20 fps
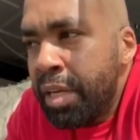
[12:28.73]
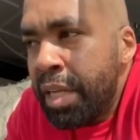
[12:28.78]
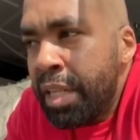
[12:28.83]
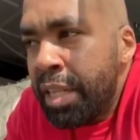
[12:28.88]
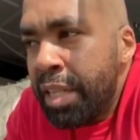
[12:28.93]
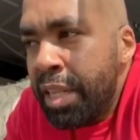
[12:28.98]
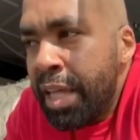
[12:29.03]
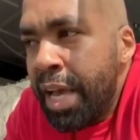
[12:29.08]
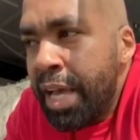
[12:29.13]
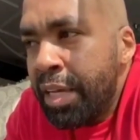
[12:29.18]

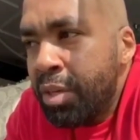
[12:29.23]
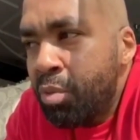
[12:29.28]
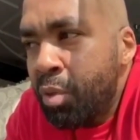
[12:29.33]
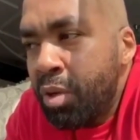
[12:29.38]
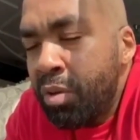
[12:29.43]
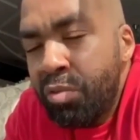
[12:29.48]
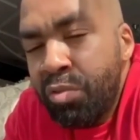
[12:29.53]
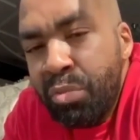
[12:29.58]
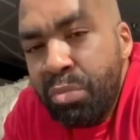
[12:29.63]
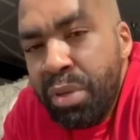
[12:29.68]
And that
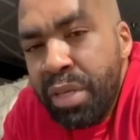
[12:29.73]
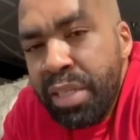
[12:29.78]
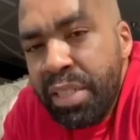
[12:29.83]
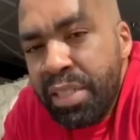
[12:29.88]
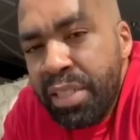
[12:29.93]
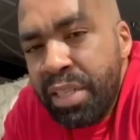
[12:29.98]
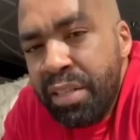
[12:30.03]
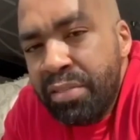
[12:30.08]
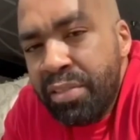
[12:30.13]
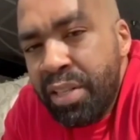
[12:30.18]
one of the
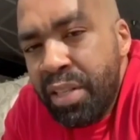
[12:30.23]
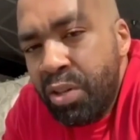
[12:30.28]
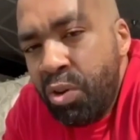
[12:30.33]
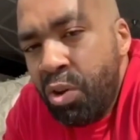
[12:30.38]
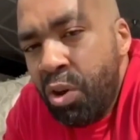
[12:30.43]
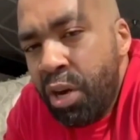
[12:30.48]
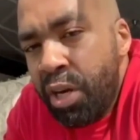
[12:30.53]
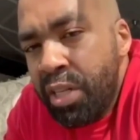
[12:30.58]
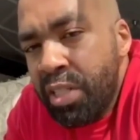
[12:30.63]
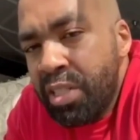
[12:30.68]
biggest gifts that
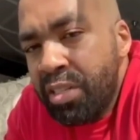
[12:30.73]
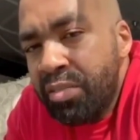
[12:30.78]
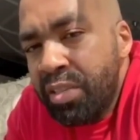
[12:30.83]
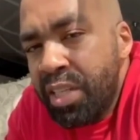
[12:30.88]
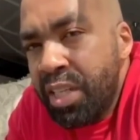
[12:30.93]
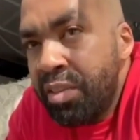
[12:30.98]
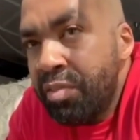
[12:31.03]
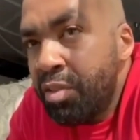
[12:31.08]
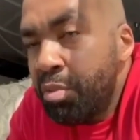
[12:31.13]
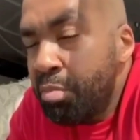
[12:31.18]
God has ever
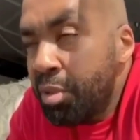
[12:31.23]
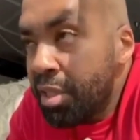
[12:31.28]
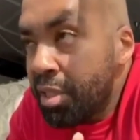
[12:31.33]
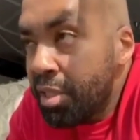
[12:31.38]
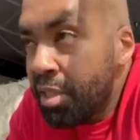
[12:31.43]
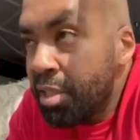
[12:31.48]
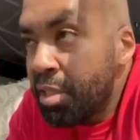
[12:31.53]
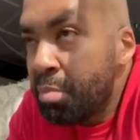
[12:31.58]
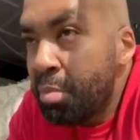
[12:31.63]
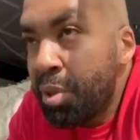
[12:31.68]
given me
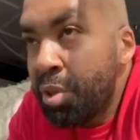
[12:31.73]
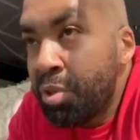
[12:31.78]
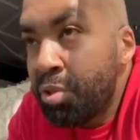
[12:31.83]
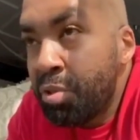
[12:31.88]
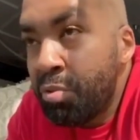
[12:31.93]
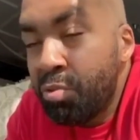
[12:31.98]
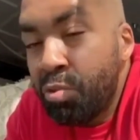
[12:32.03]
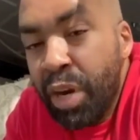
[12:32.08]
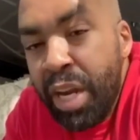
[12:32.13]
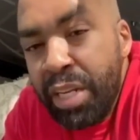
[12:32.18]
is the spirit
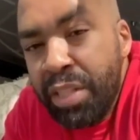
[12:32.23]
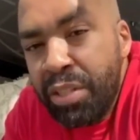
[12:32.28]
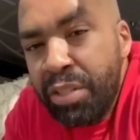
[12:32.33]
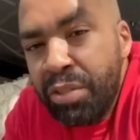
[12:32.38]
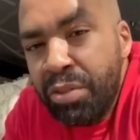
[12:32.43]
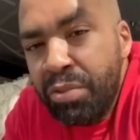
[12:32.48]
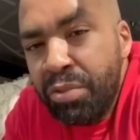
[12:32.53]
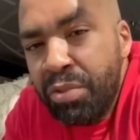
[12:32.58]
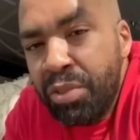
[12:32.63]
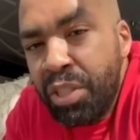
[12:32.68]
of
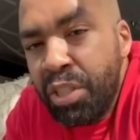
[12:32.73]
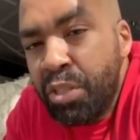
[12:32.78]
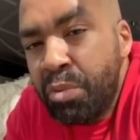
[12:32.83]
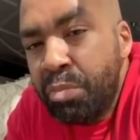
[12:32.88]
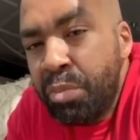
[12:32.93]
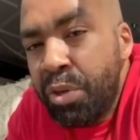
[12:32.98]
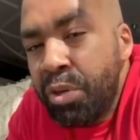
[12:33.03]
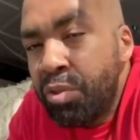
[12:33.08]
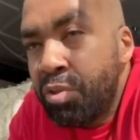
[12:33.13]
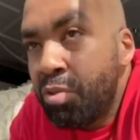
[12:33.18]
gratitude. The
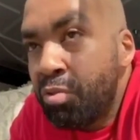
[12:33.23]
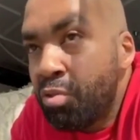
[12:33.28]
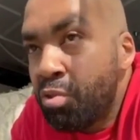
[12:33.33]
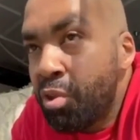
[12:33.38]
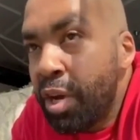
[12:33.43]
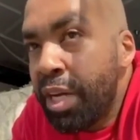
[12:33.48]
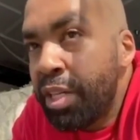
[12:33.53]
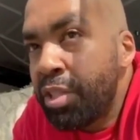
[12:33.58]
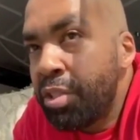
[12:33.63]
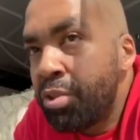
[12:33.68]
spirit of
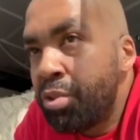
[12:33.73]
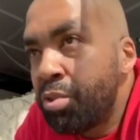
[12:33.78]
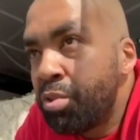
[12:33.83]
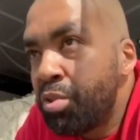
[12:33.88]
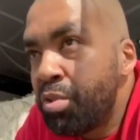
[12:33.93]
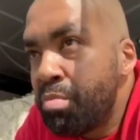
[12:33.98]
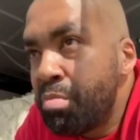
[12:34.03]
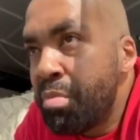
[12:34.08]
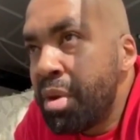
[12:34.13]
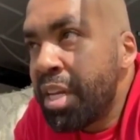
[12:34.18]

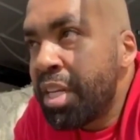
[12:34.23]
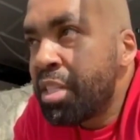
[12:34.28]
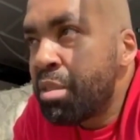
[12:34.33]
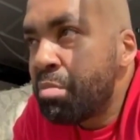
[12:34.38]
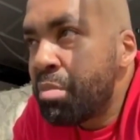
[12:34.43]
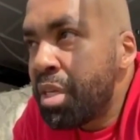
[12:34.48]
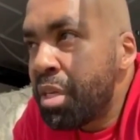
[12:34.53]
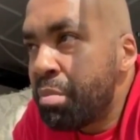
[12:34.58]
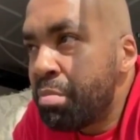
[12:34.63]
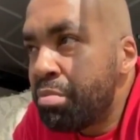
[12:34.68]
gratitude makes
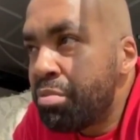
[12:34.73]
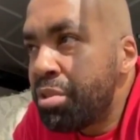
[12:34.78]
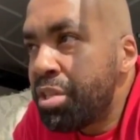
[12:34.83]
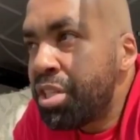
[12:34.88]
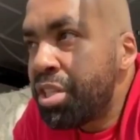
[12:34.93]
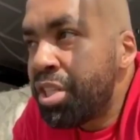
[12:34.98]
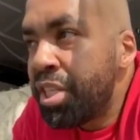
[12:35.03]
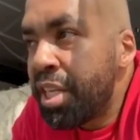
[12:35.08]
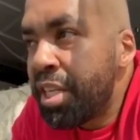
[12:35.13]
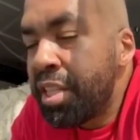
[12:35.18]
me
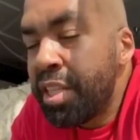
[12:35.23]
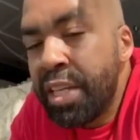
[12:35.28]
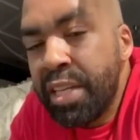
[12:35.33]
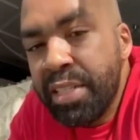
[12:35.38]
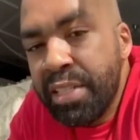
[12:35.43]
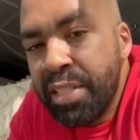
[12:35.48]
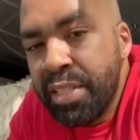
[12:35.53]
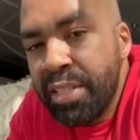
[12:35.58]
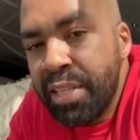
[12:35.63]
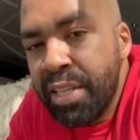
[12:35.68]
appreciate
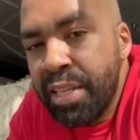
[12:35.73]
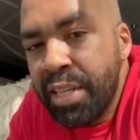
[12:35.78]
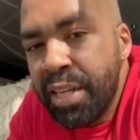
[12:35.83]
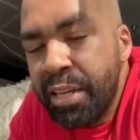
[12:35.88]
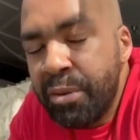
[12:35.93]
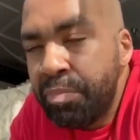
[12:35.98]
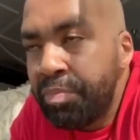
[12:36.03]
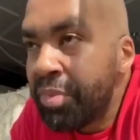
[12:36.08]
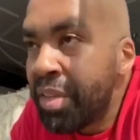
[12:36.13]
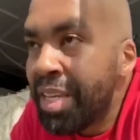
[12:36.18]
things as they
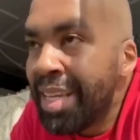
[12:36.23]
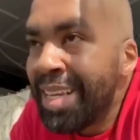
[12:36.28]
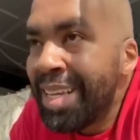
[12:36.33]
come.